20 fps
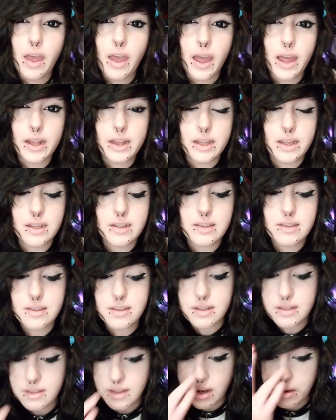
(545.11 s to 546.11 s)
and then
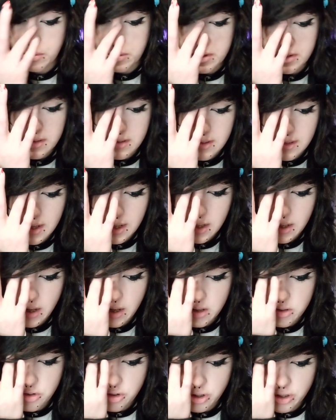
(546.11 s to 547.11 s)
since I was a
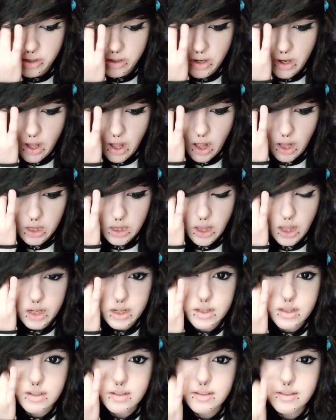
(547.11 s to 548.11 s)
teenager, a lot
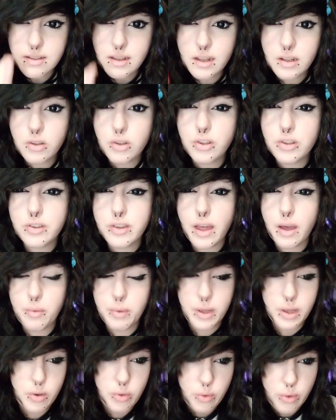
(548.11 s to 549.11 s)
of the singles that
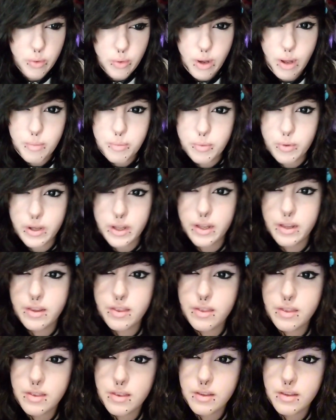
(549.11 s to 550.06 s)
we grew up with,